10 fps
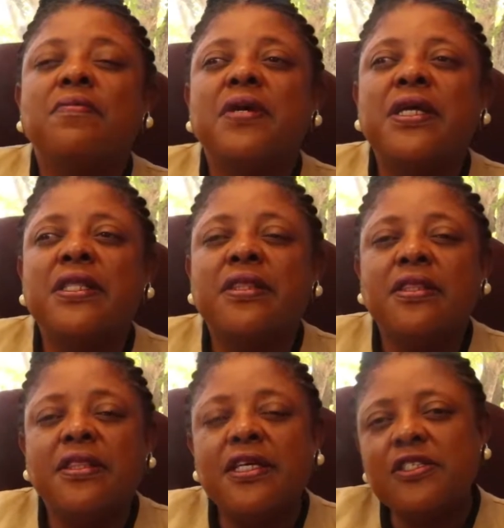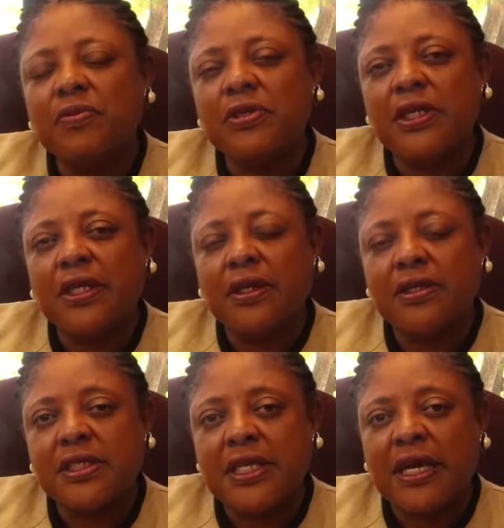But in this
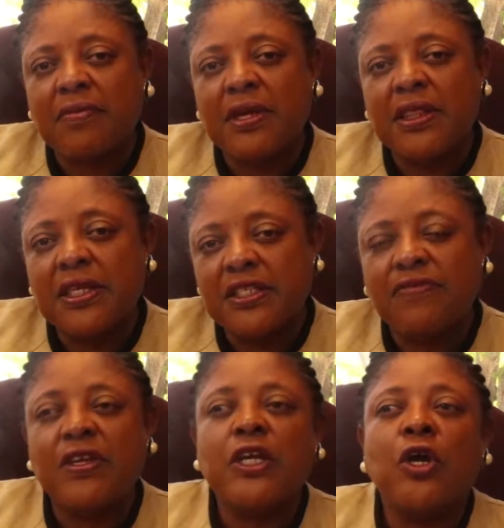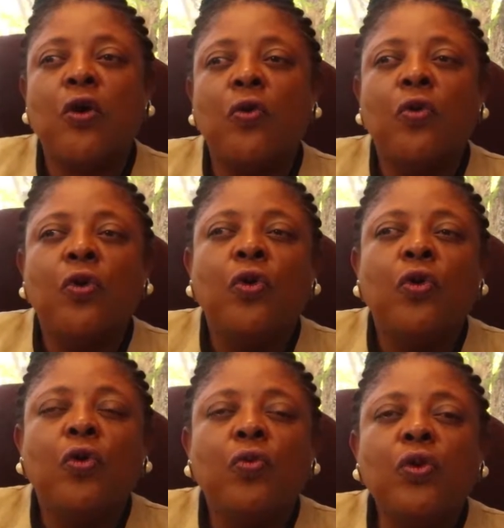particular segment, this video,
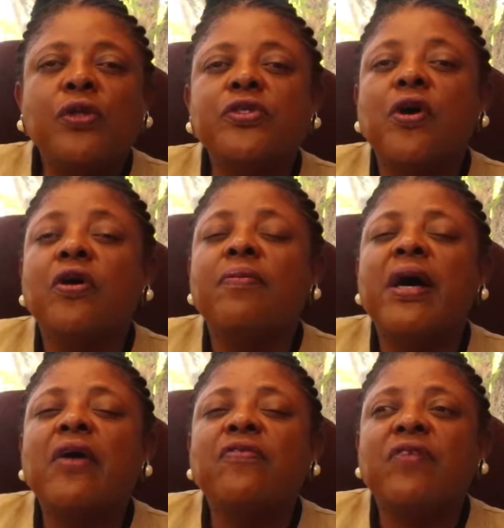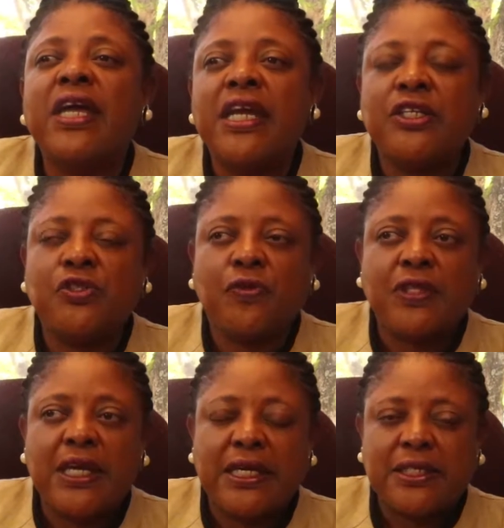we'll talk about financial
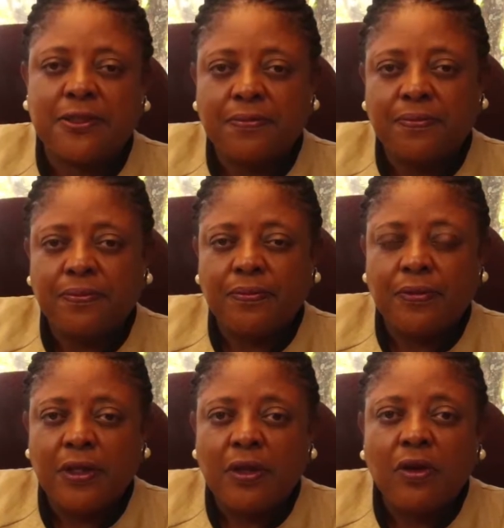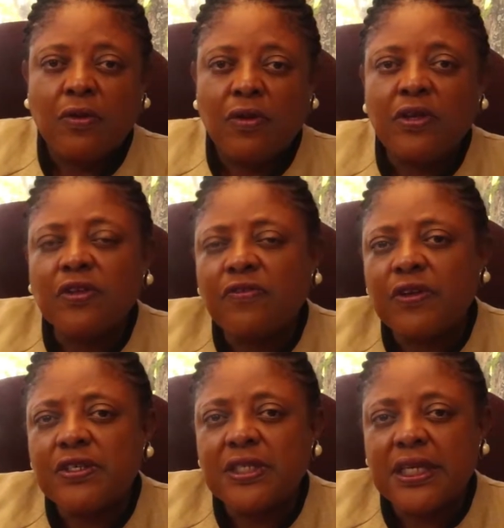things. One of the
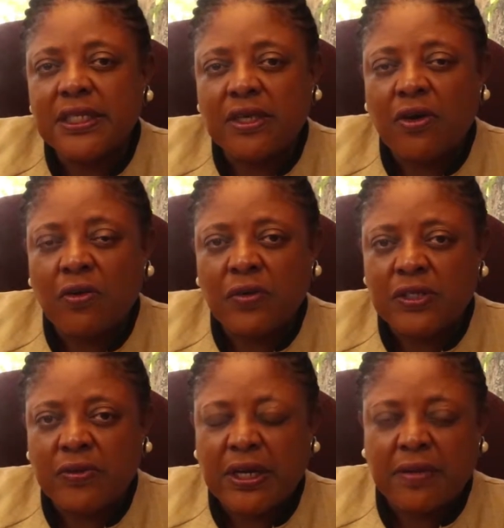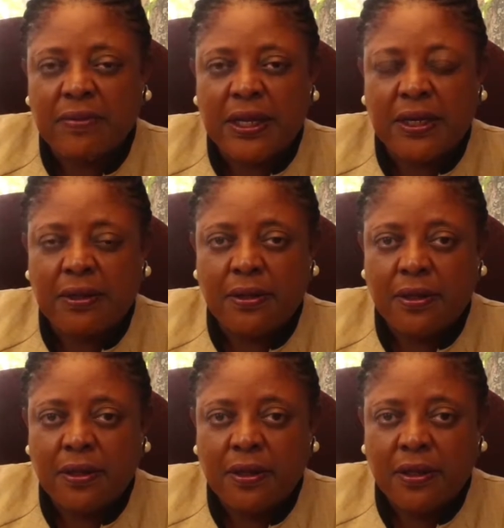first things I always recommend
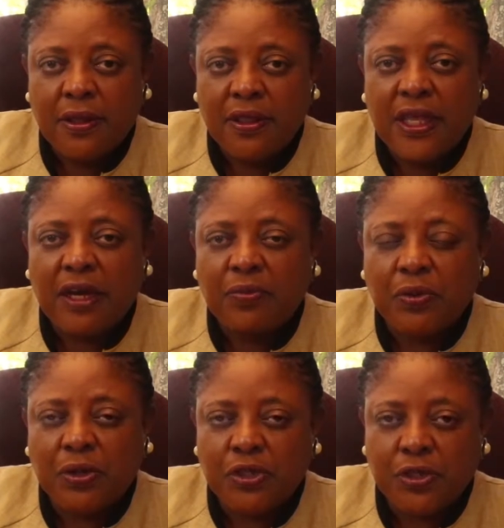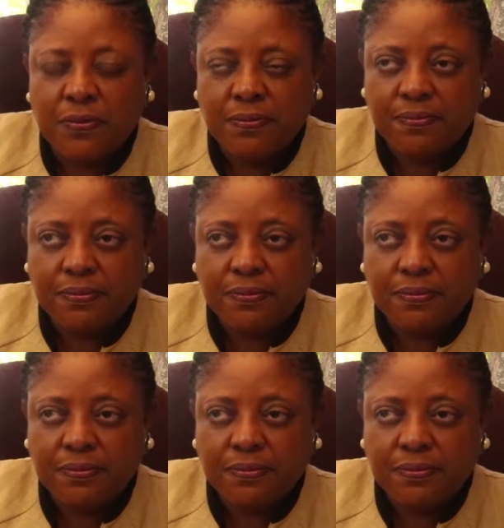that a person